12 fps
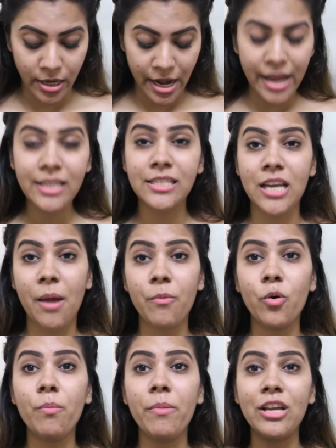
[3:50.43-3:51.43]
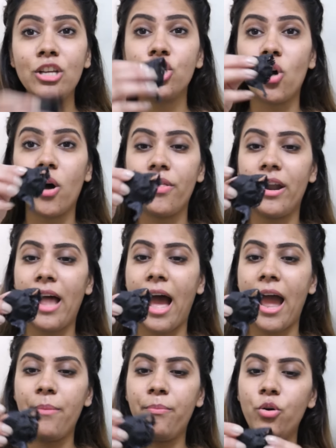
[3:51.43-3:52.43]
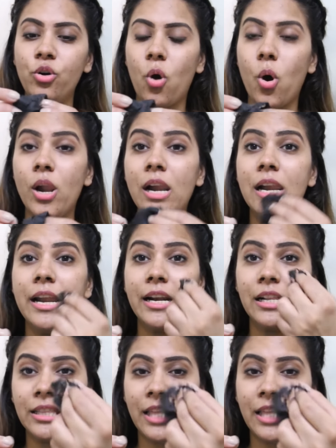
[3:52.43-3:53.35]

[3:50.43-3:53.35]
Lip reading: Next time I'm going to make sure that I put on a little